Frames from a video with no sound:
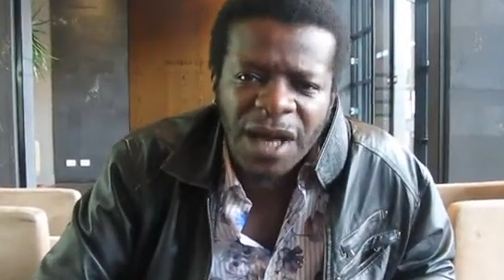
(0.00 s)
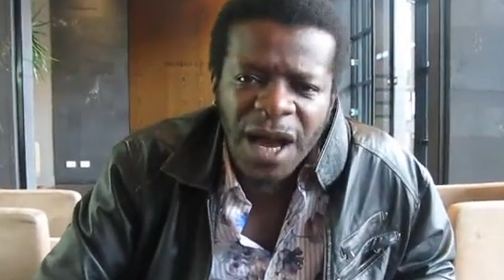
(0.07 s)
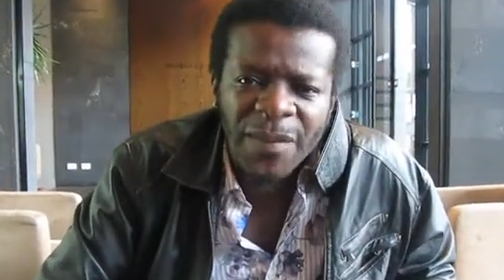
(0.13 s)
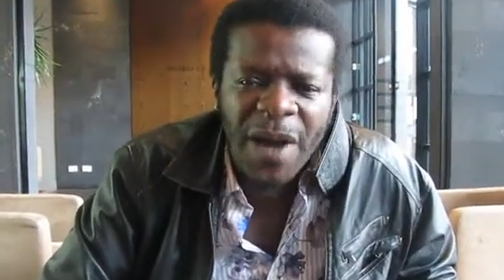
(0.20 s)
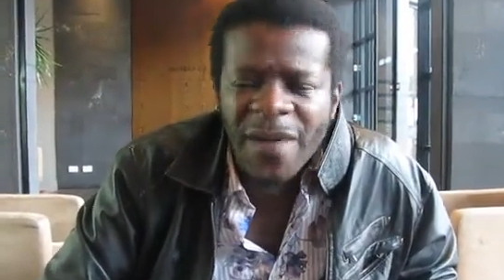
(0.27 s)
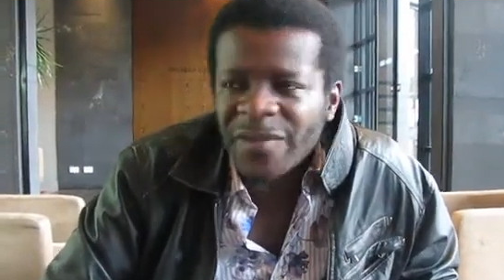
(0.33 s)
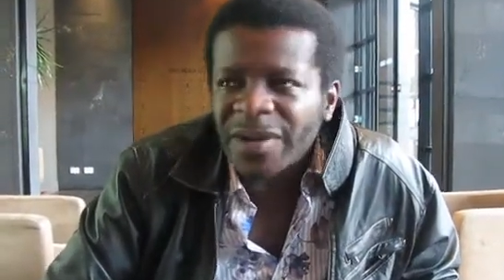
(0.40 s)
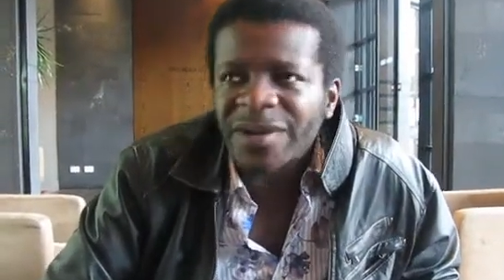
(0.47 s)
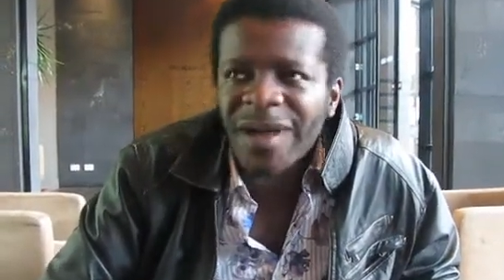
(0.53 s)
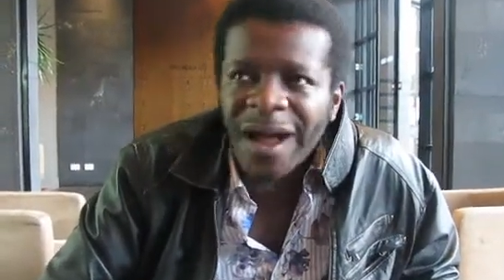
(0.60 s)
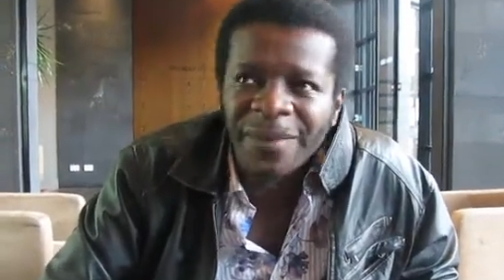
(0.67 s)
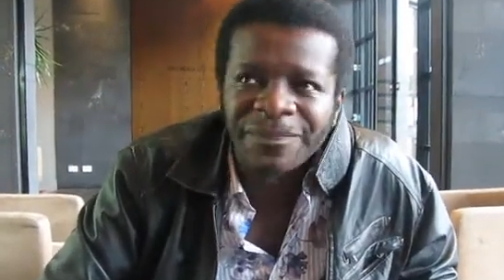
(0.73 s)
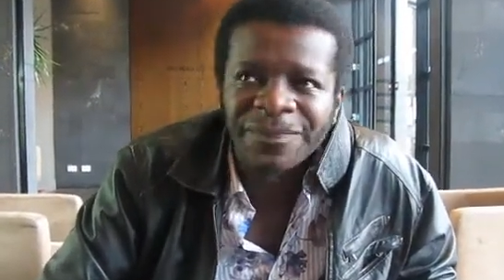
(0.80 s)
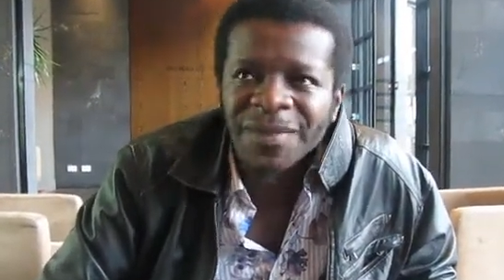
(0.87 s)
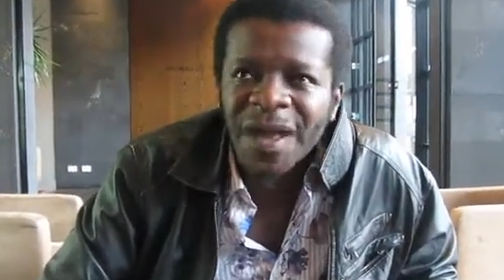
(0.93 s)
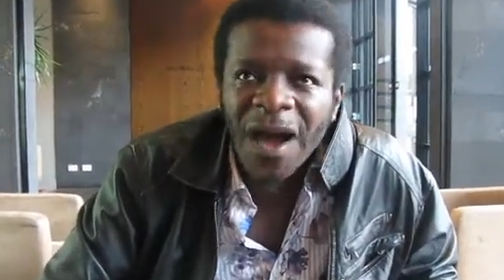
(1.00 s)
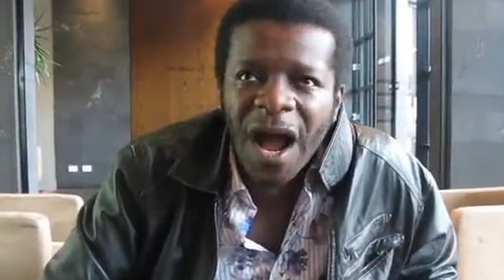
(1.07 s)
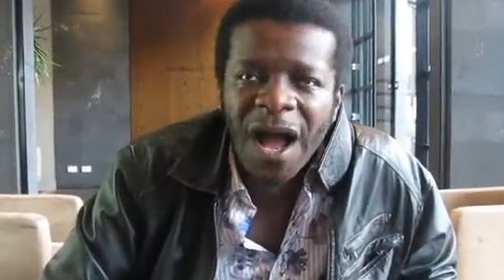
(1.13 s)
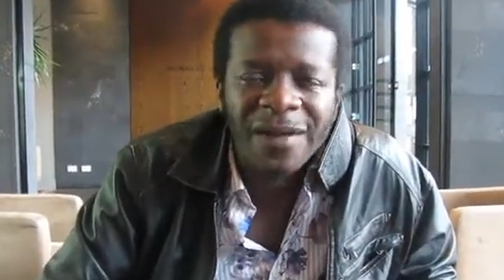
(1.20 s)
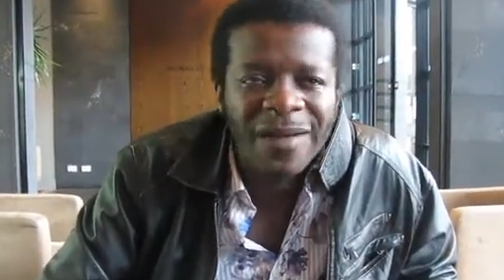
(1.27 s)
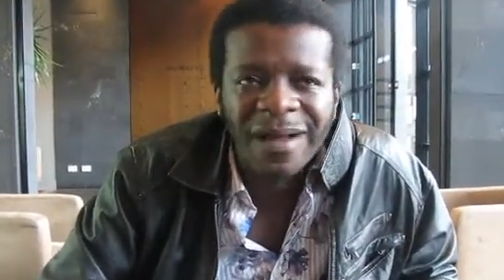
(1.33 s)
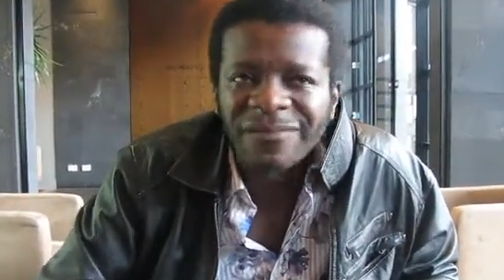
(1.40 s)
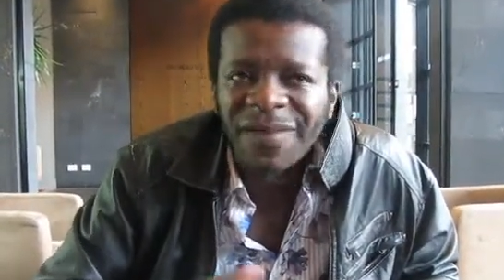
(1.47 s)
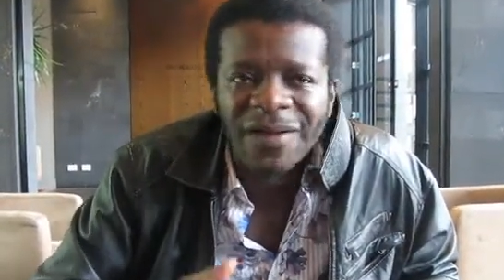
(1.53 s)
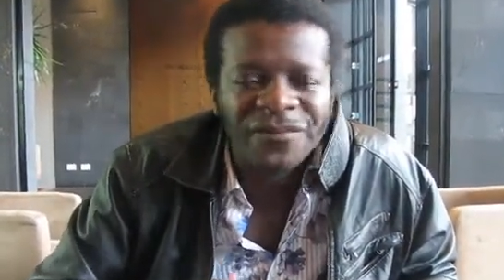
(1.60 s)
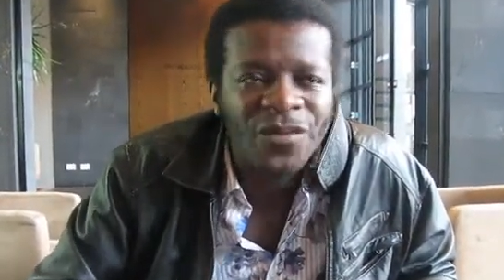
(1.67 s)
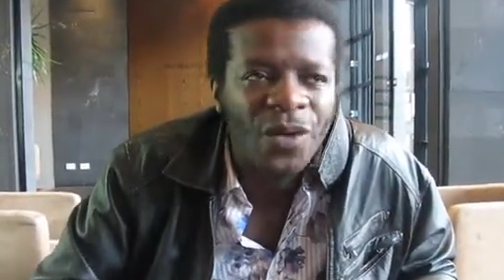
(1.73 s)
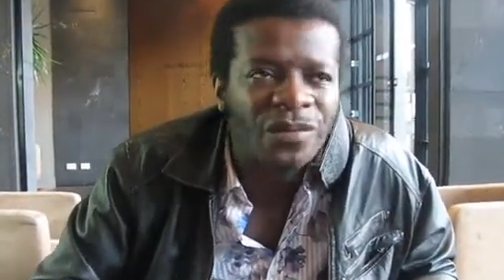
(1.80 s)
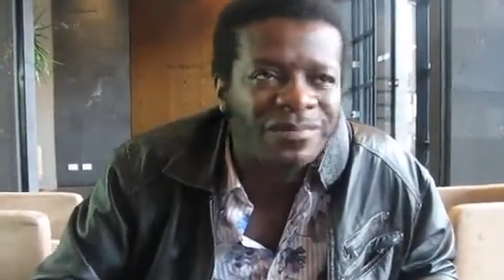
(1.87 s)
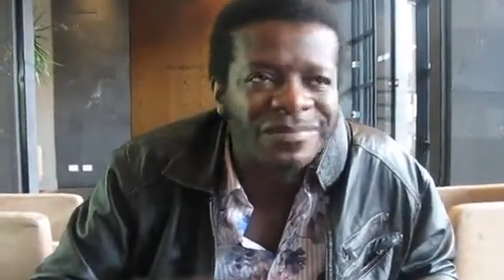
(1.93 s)
I'm, I'm, a, I'm
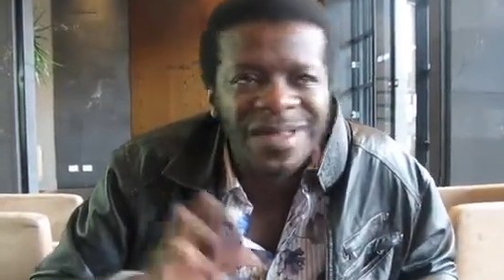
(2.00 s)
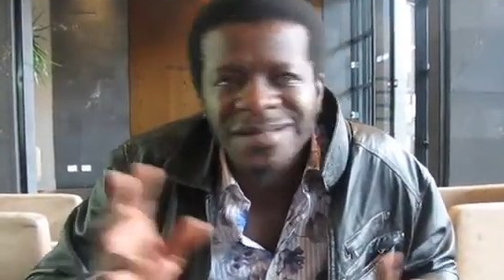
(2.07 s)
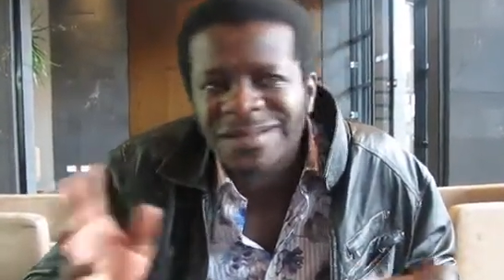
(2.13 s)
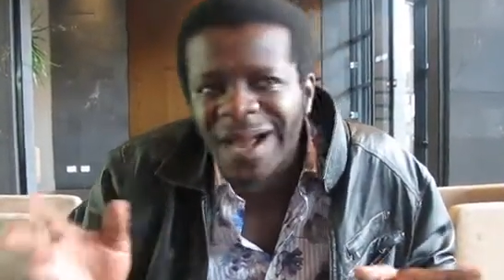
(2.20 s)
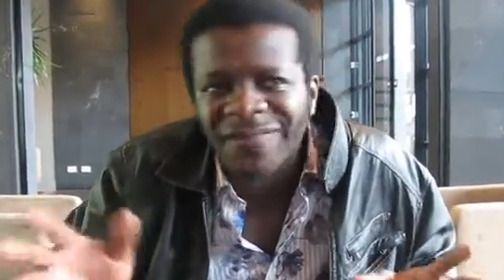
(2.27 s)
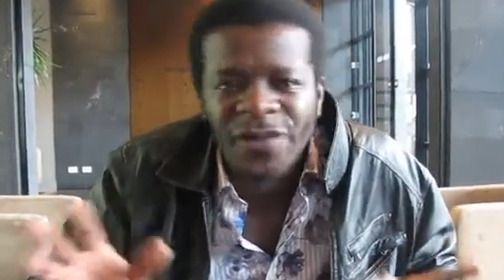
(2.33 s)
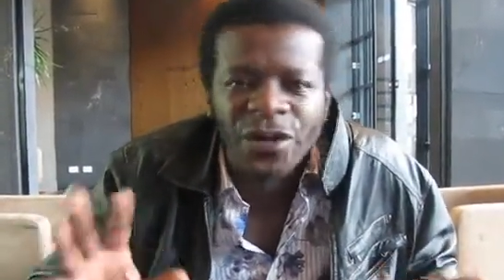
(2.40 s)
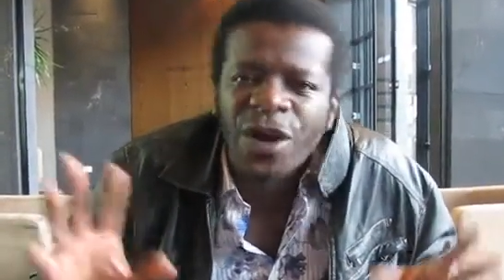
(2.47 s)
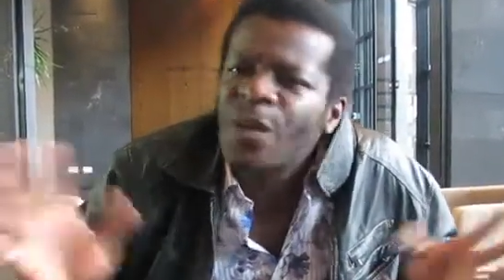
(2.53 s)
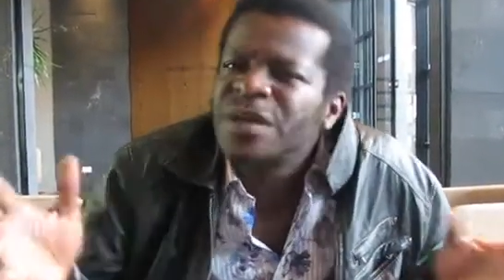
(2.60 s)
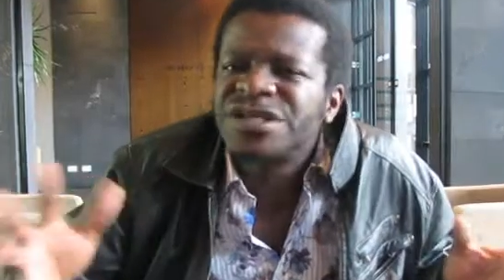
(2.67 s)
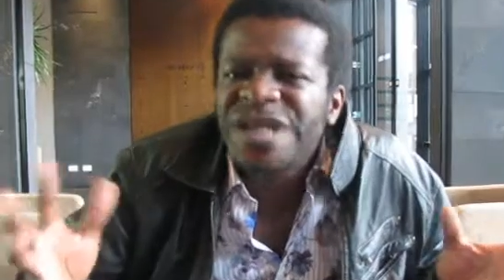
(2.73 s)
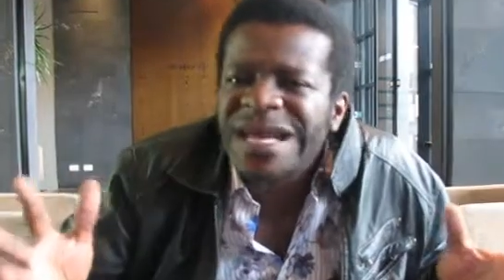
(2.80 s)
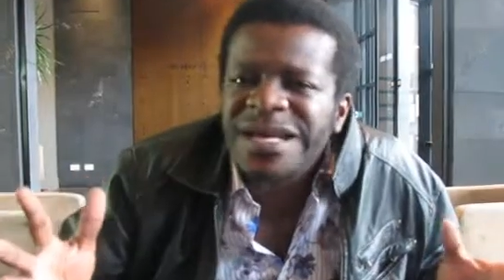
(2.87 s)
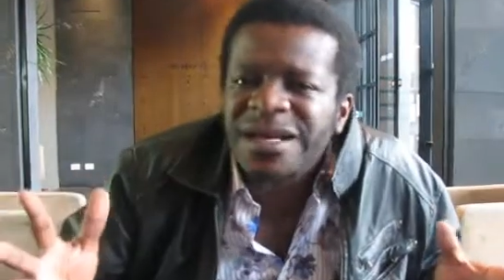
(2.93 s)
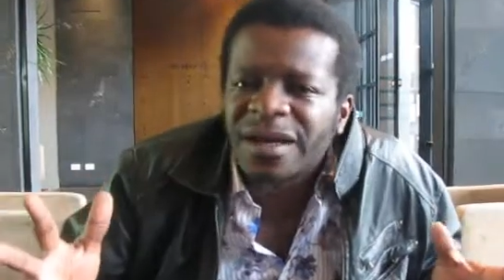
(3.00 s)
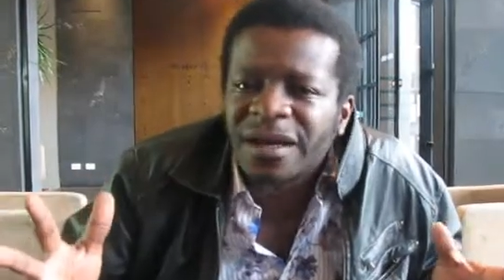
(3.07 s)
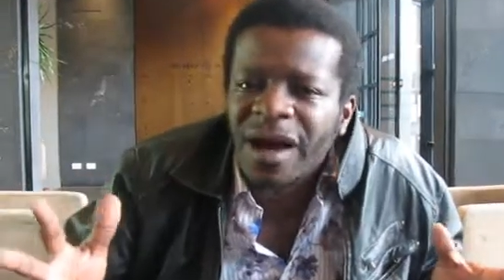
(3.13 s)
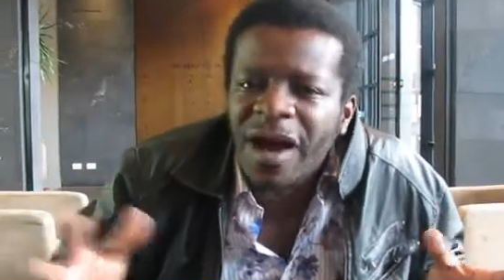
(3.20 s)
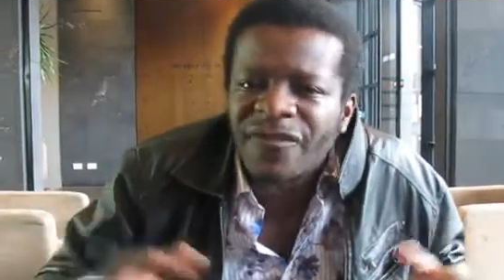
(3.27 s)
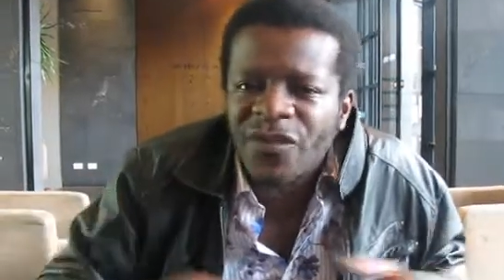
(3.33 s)
I've got, I've got no agenda.